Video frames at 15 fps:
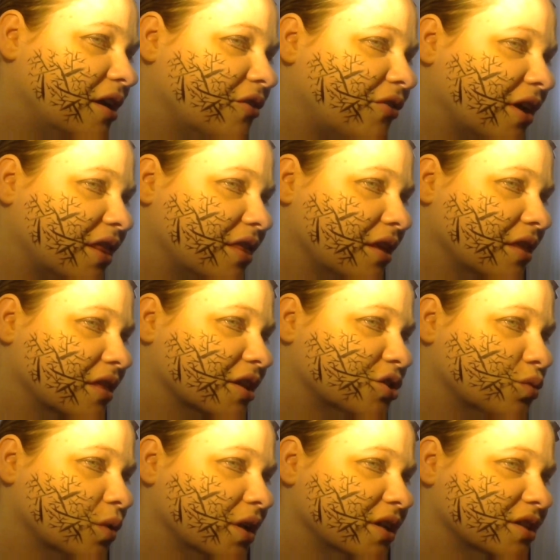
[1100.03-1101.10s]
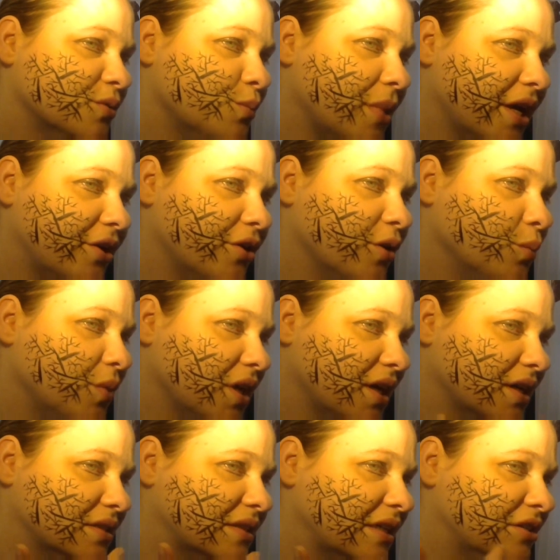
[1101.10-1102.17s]
I think this one is better
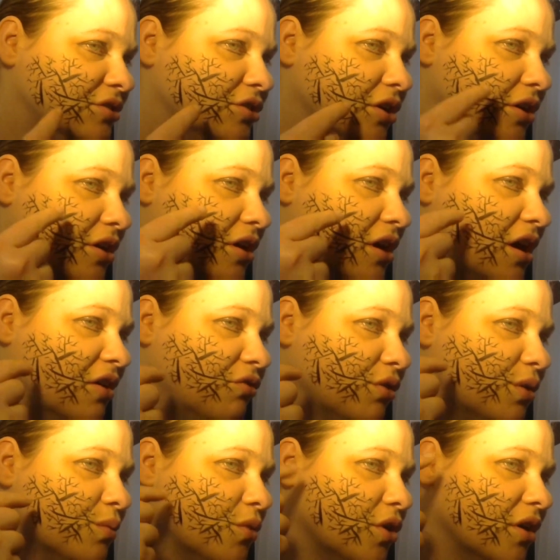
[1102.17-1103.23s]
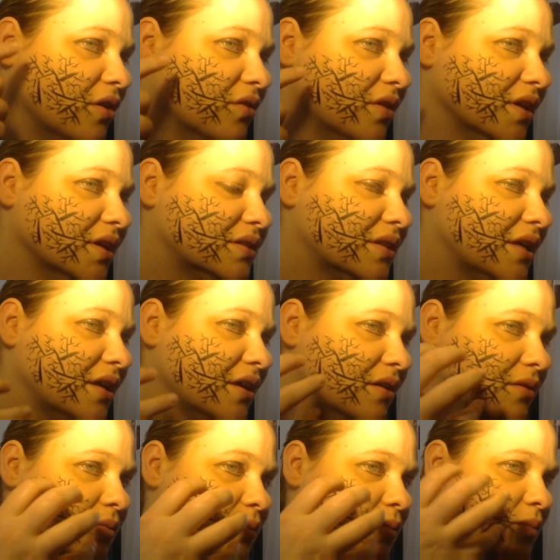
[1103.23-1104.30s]
because I started off with more of this like
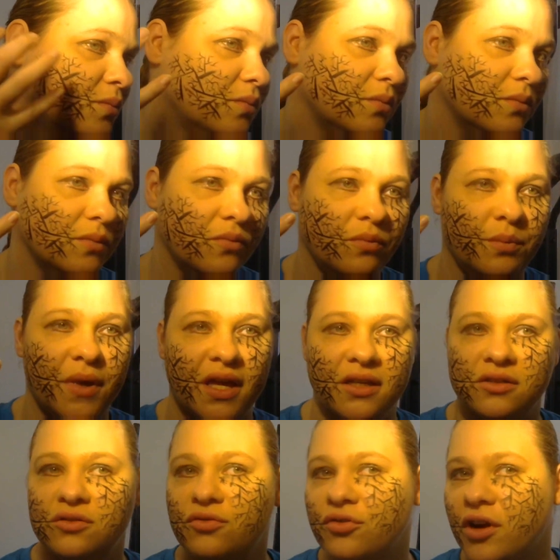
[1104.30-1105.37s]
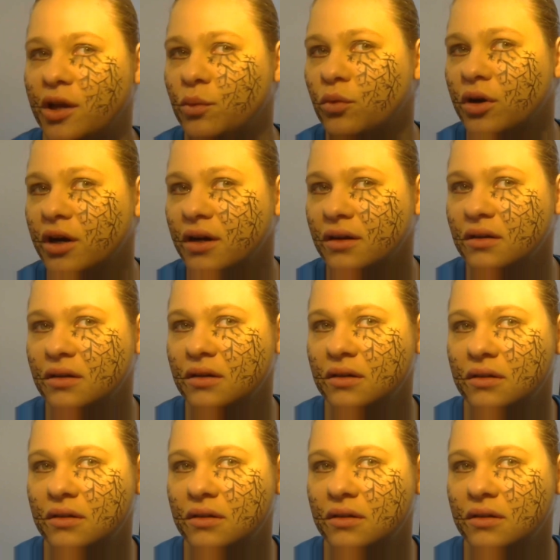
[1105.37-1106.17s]
base framework.